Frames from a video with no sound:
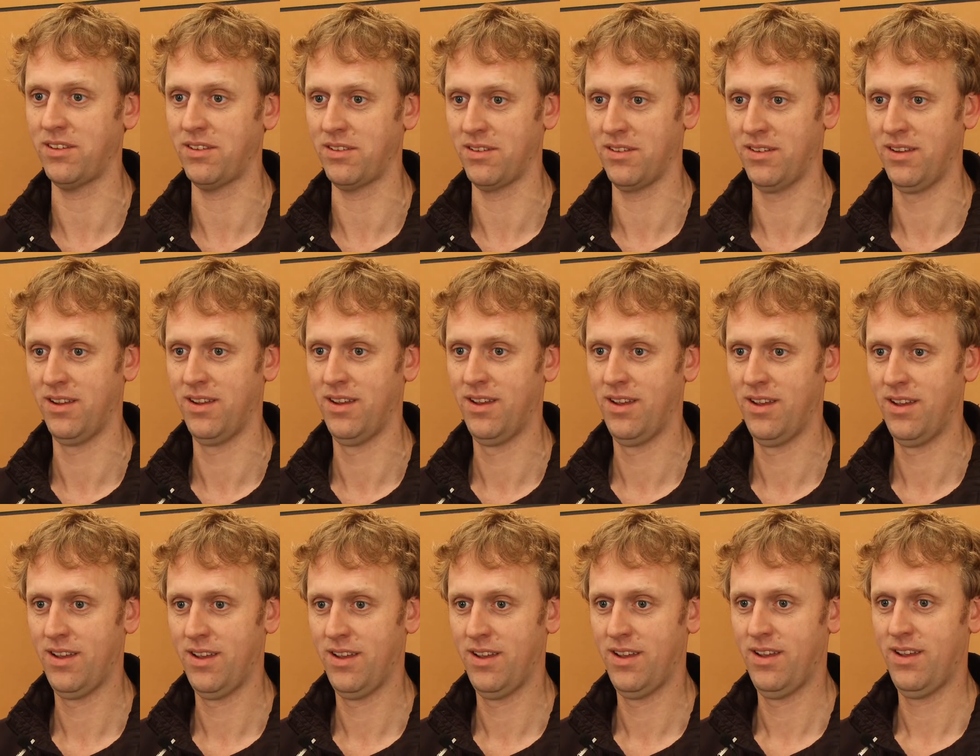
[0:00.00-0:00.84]

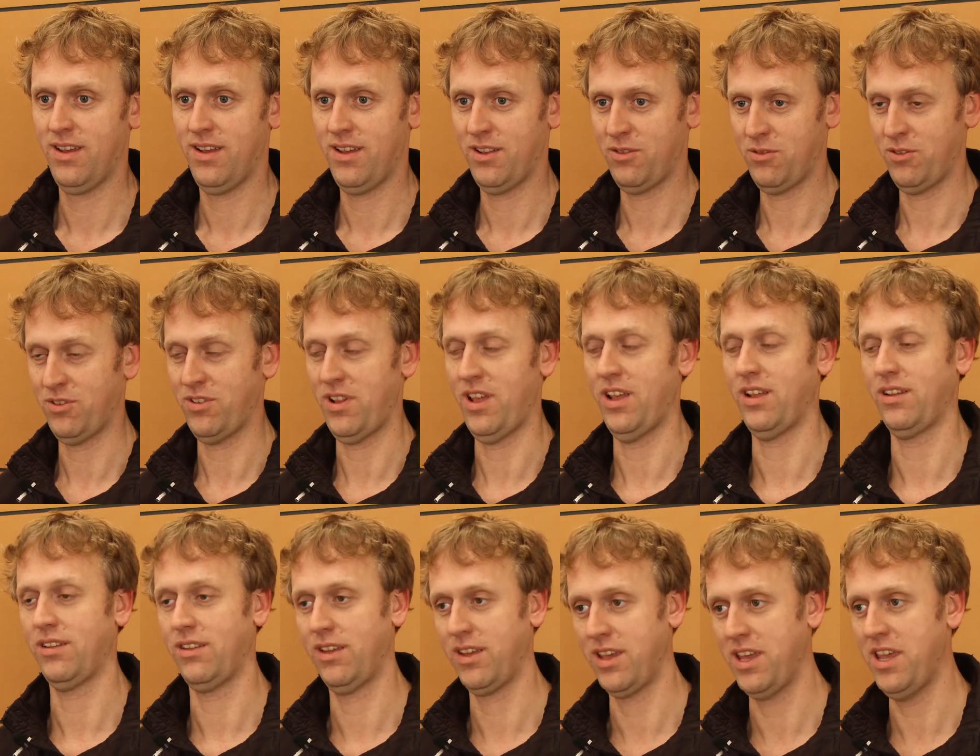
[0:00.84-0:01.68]
It was
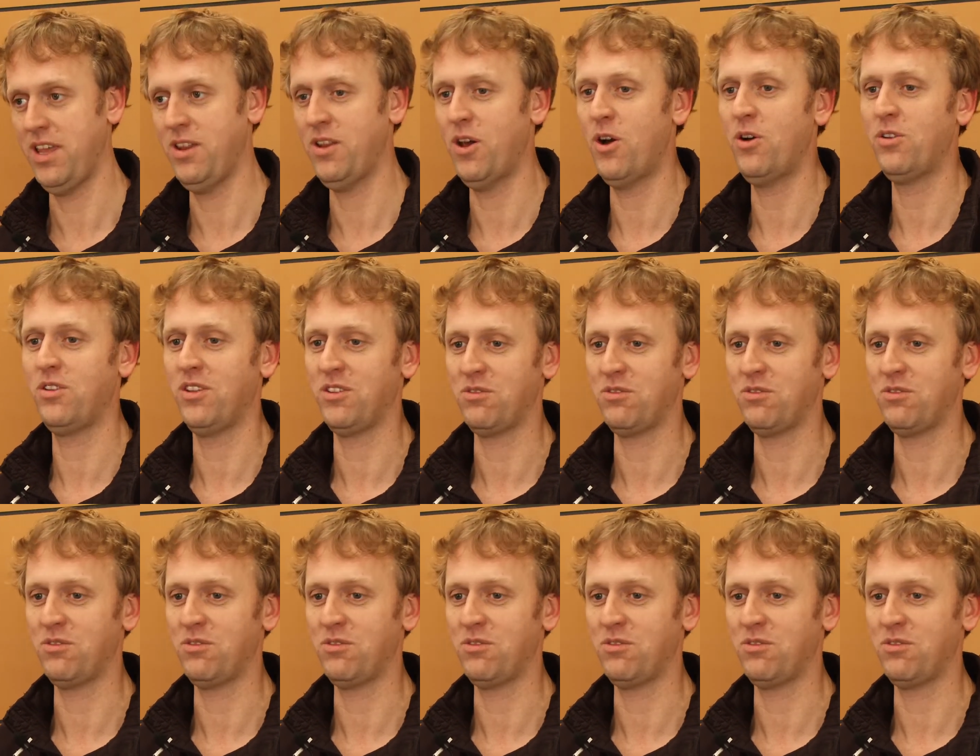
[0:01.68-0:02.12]
like the keynote